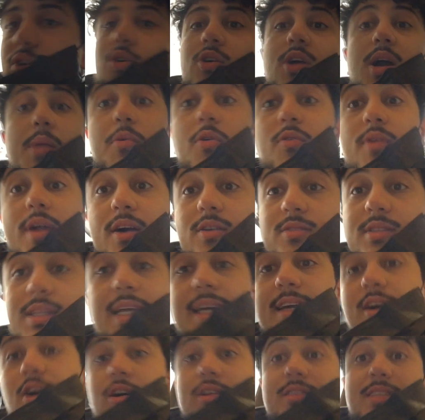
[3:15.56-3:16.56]
don't come around
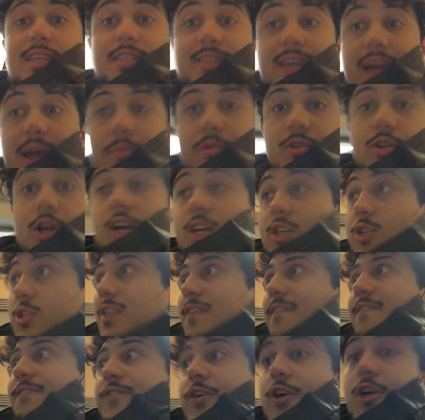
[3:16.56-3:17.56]
like ulti Cyber,
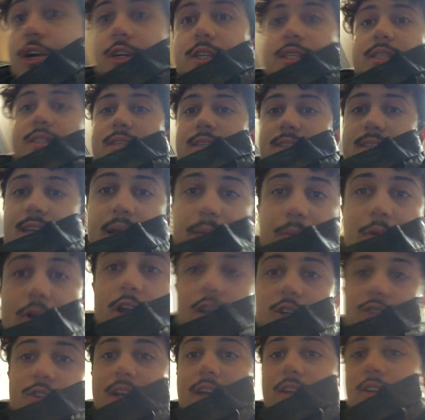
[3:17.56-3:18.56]
ulti first Cyber
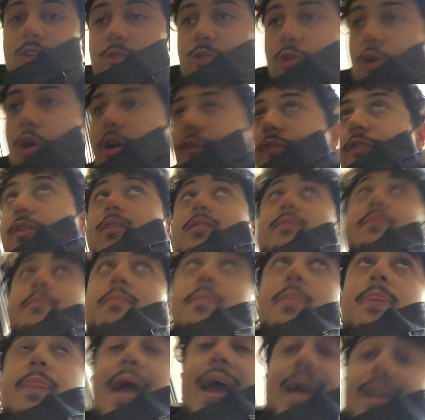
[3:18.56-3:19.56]
Dark Dragon too often.
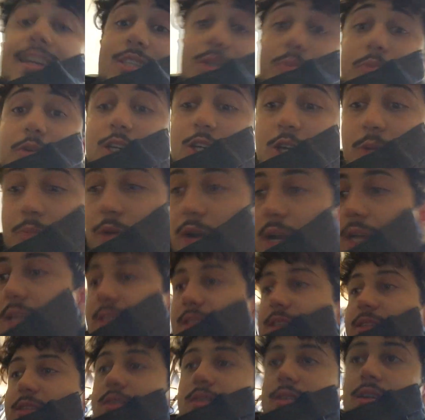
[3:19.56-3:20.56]
And it's a pretty good
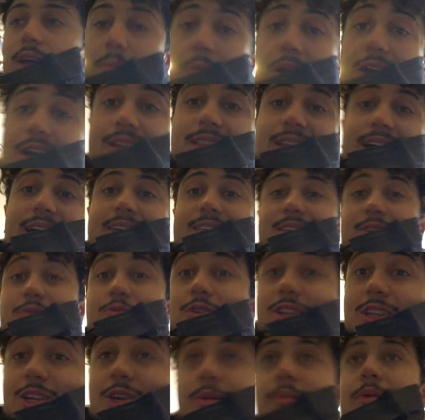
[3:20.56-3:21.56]
price. I'm not gonna lie, it's a
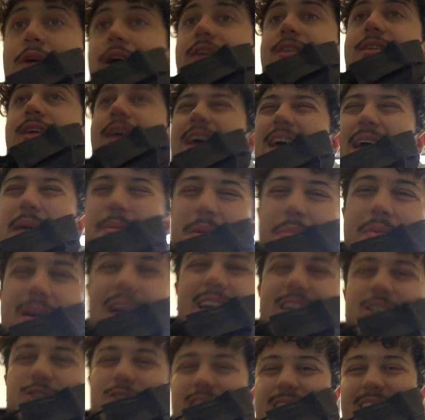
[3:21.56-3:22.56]
really good price. Maybe
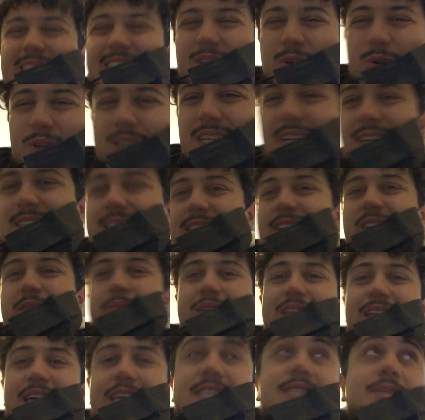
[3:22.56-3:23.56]
I can try to negotiate a little
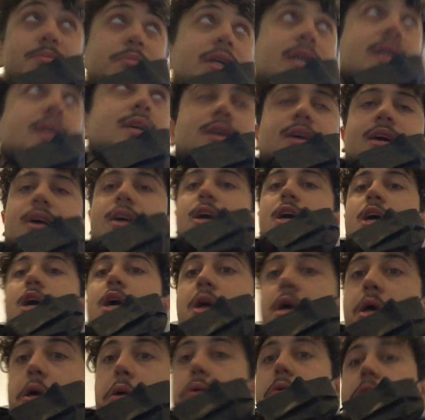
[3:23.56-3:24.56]
bit less, but
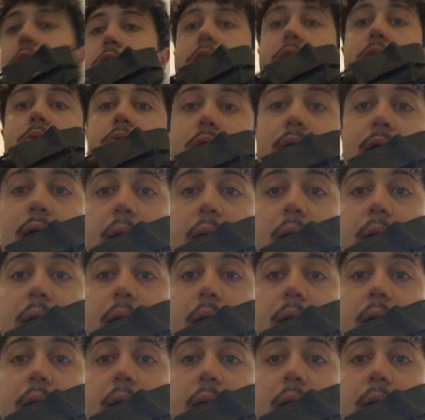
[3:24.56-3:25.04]
we'll see what